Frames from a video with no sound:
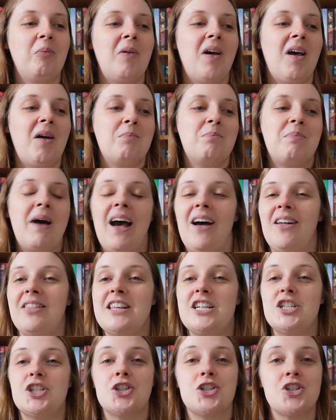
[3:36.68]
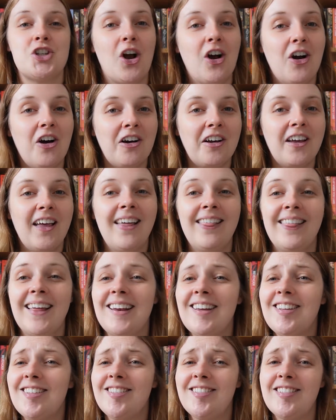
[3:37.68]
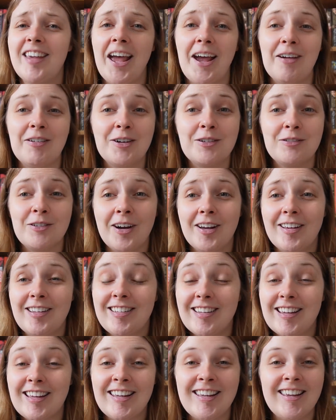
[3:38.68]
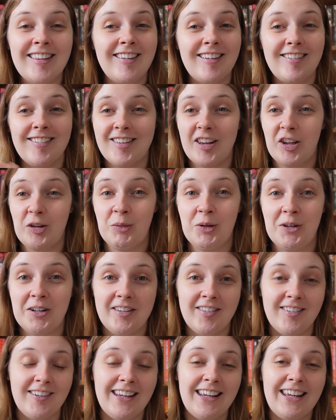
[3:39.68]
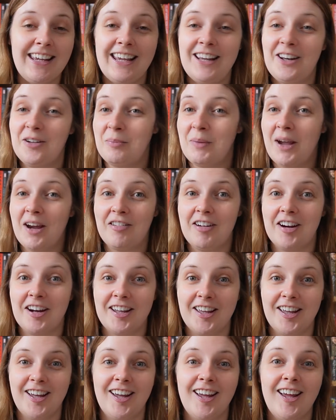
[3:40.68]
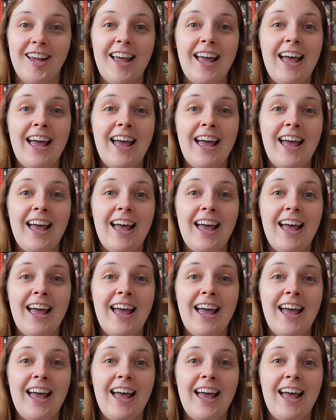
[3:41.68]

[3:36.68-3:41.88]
about this shark that is terrorizing this community in America,